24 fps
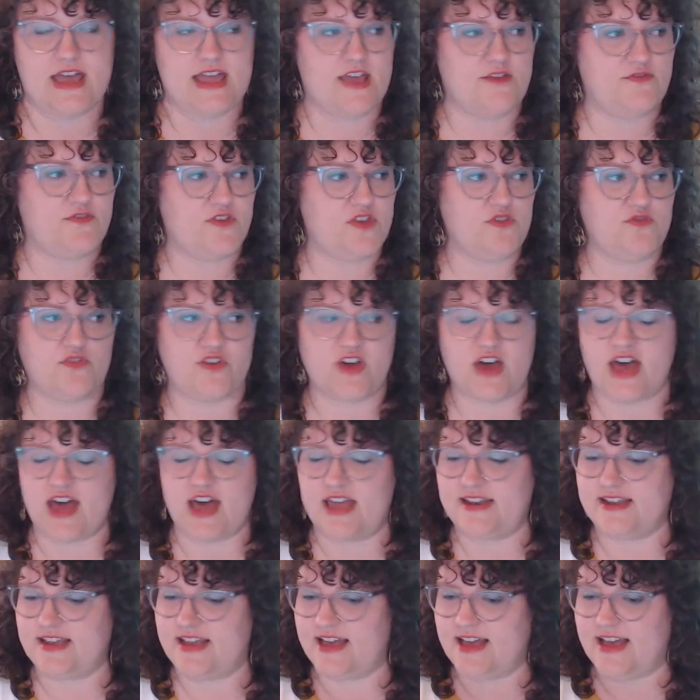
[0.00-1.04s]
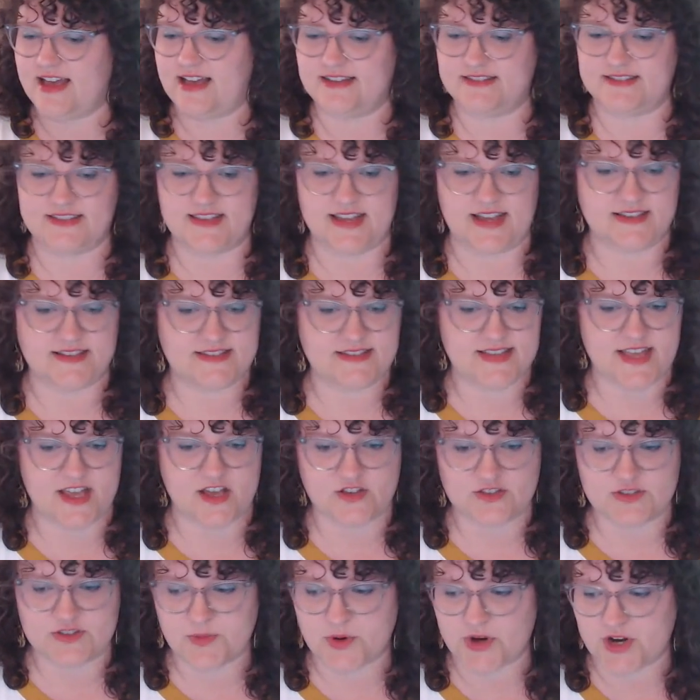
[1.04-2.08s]
If you've got a
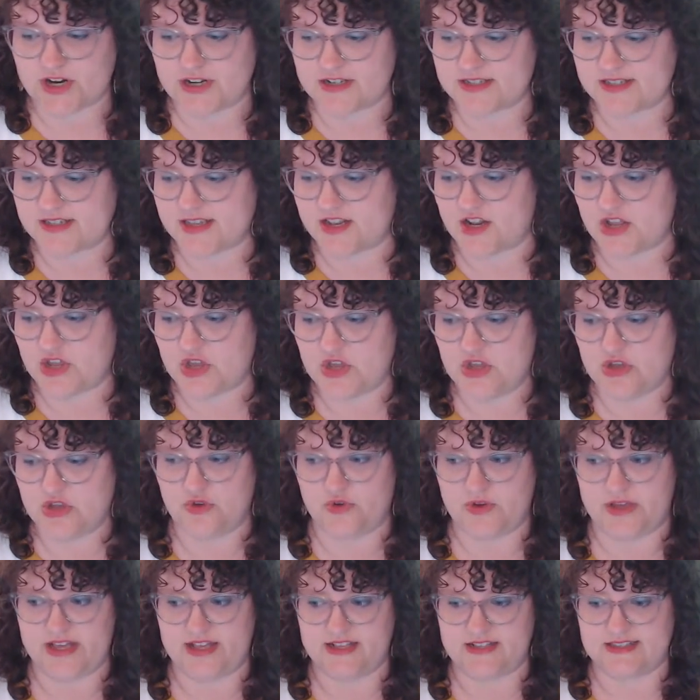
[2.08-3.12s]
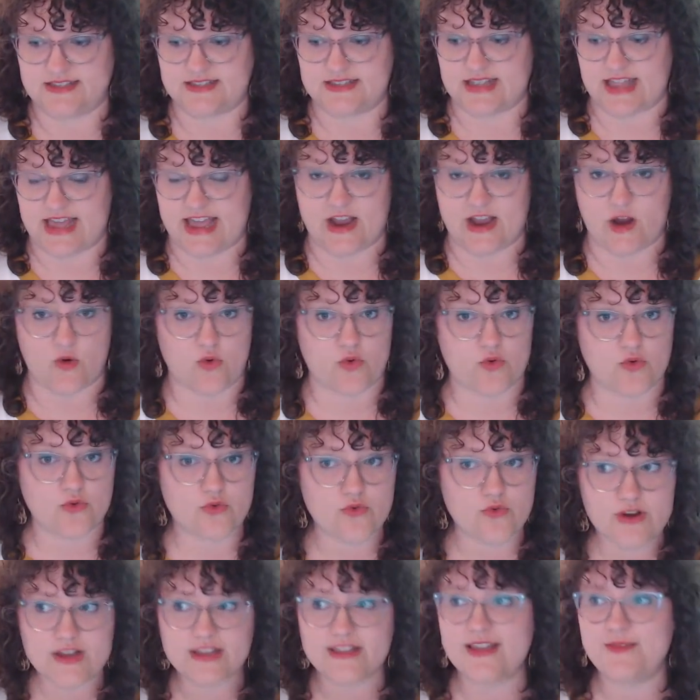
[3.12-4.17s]
salesperson who is like
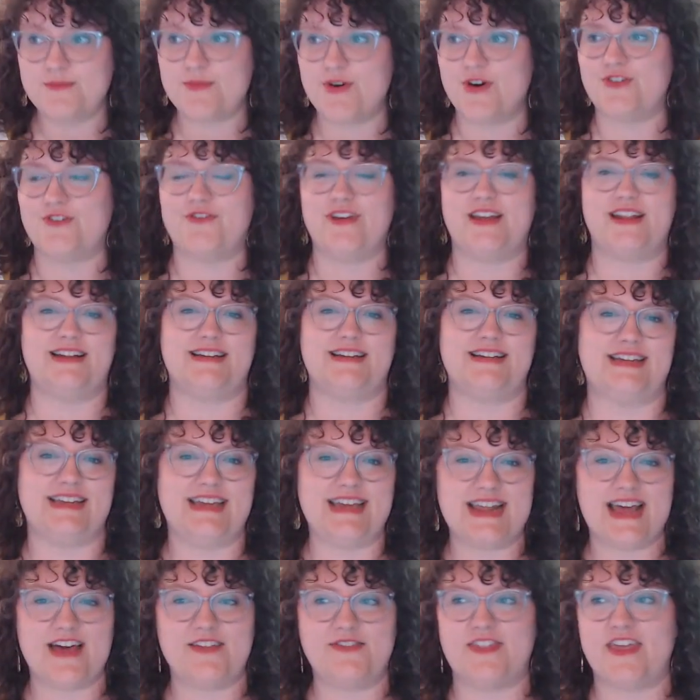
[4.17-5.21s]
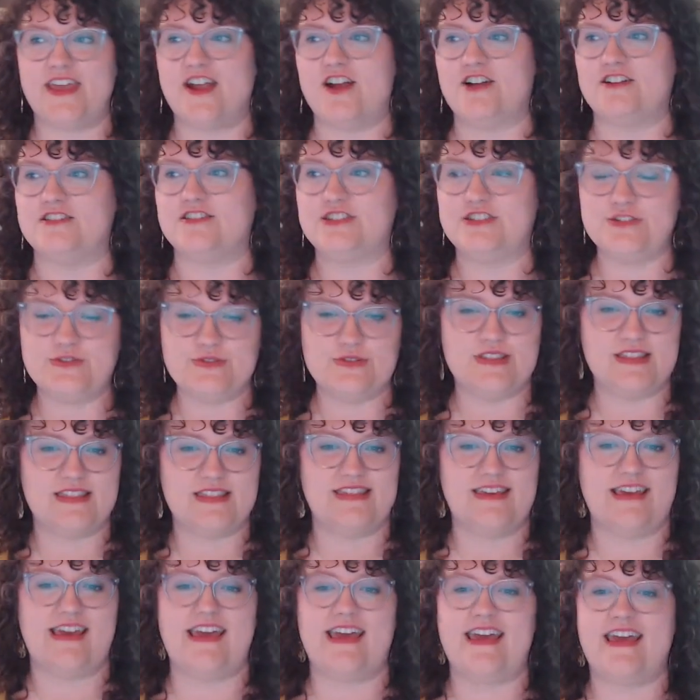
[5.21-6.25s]
really motivated to get out there and do the
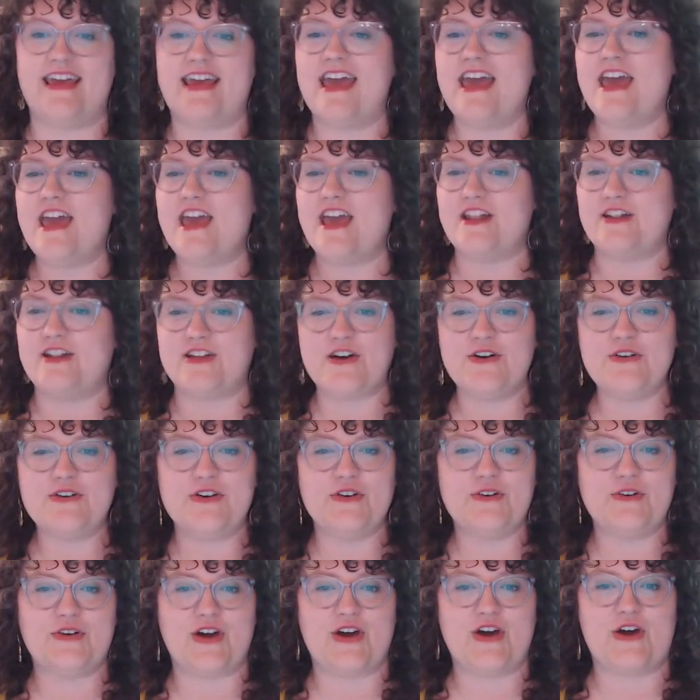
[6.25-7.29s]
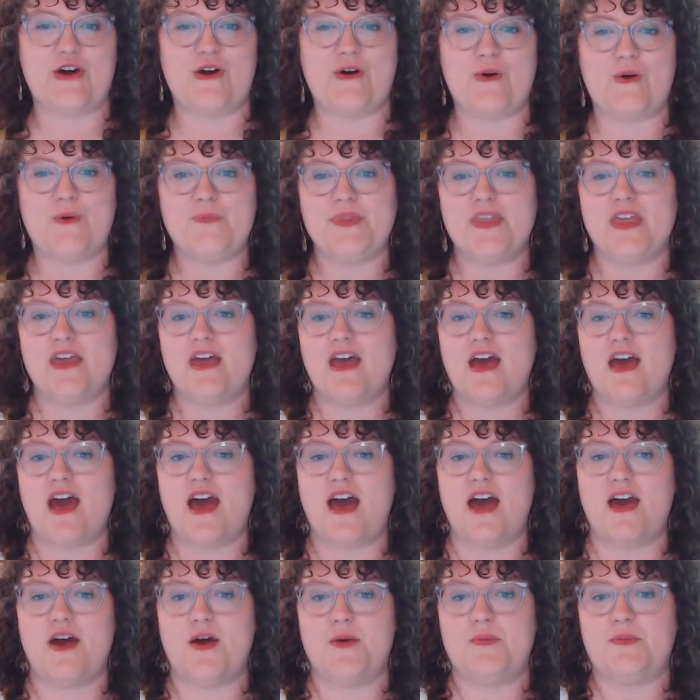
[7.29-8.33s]
thing and go, go, go,
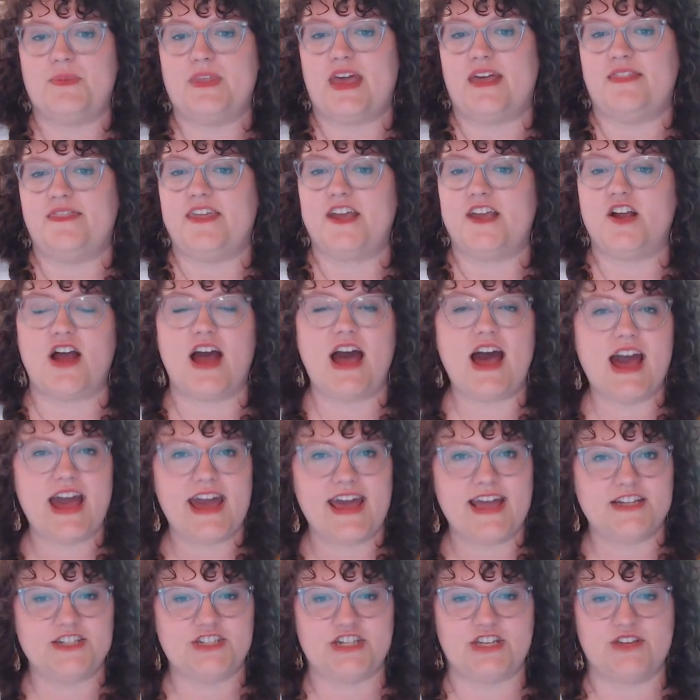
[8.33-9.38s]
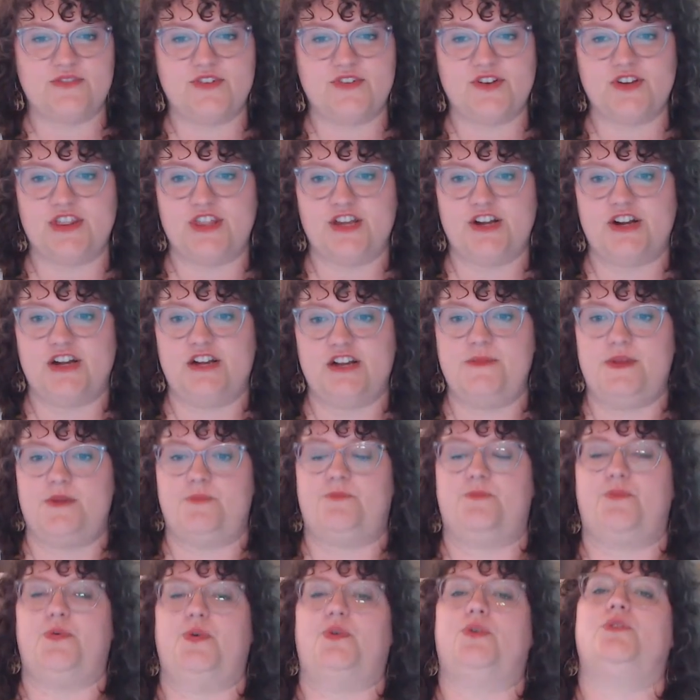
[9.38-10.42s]
and they're a high achiever, they're going to be
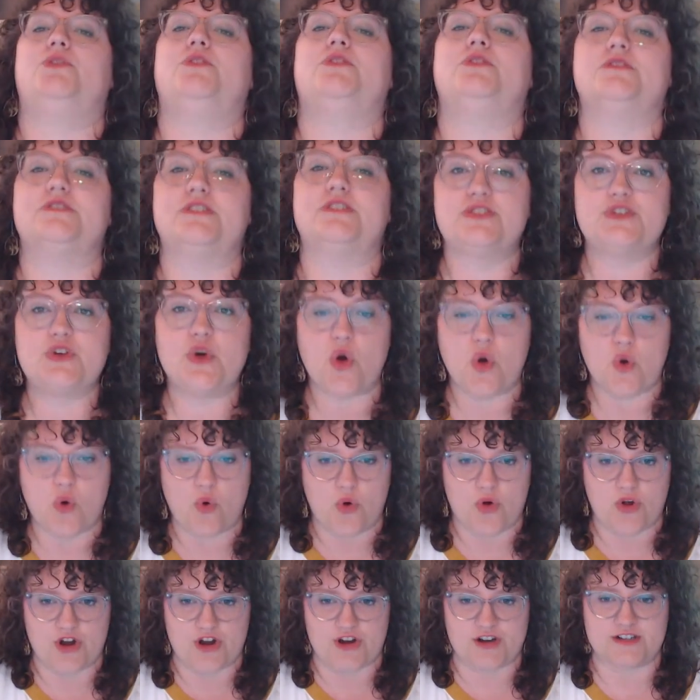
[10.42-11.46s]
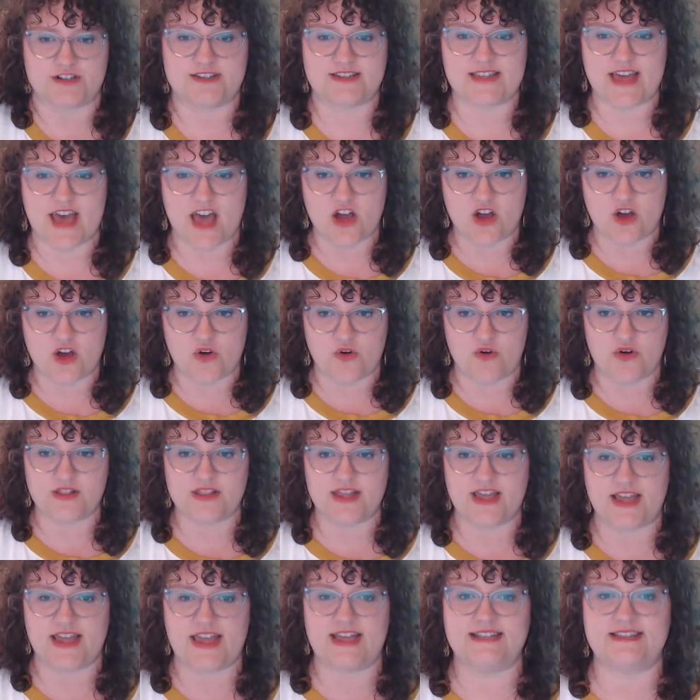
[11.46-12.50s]
pulled towards that goal.
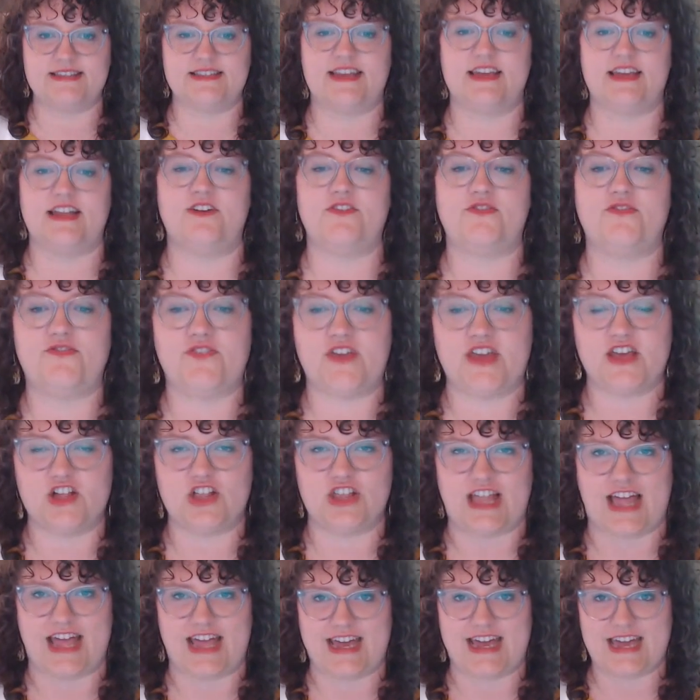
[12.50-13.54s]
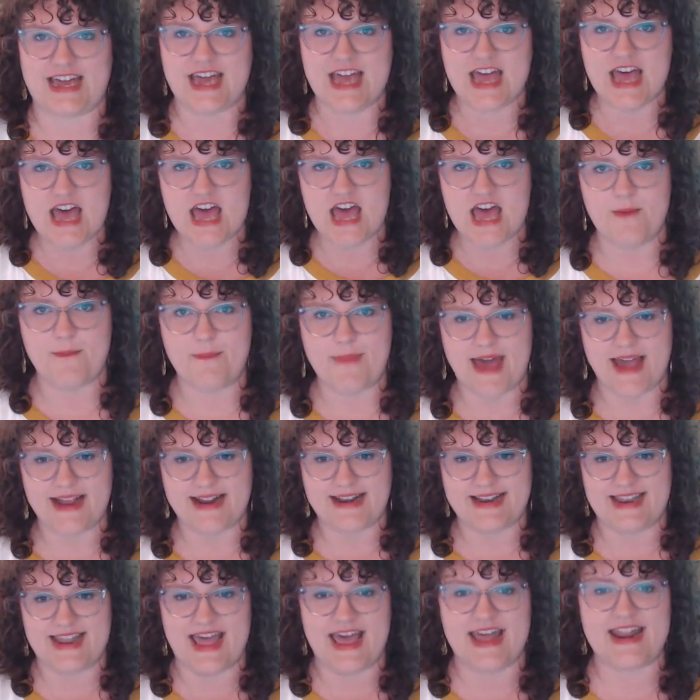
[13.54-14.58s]
Like it's going to feel like a
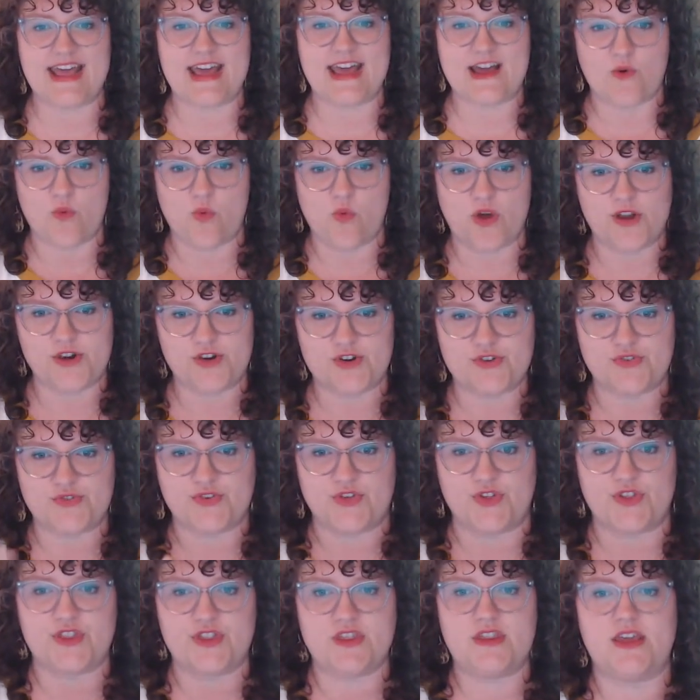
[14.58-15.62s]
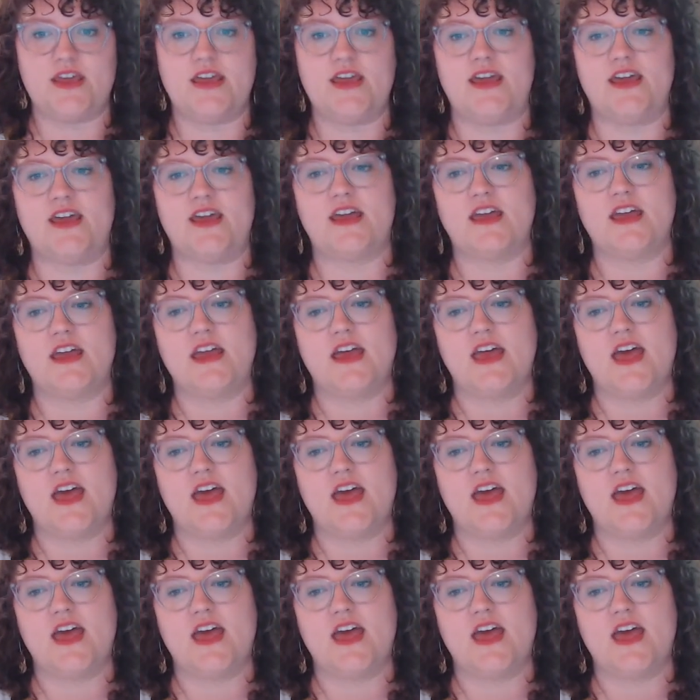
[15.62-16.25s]
magnetic, wonderful thing.